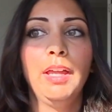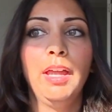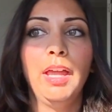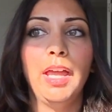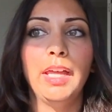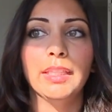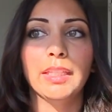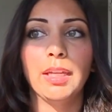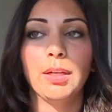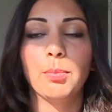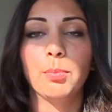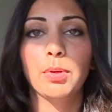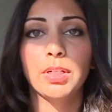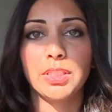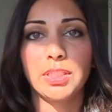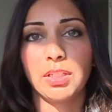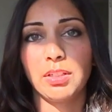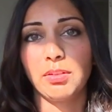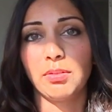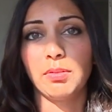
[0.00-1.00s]
and like,
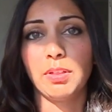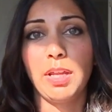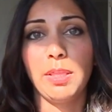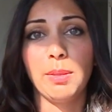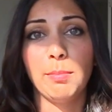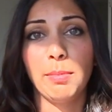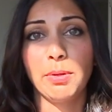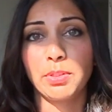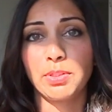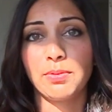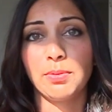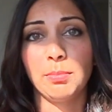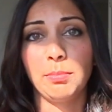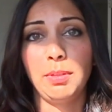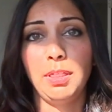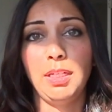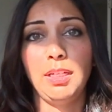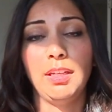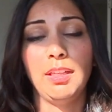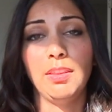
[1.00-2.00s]
what's going to create the most for
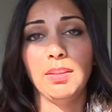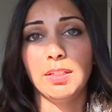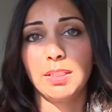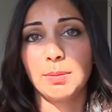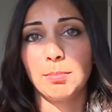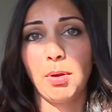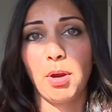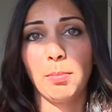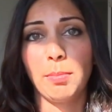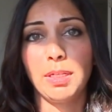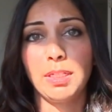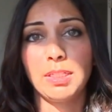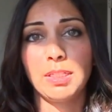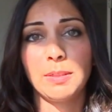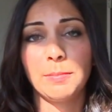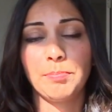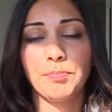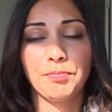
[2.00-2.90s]
me in this moment?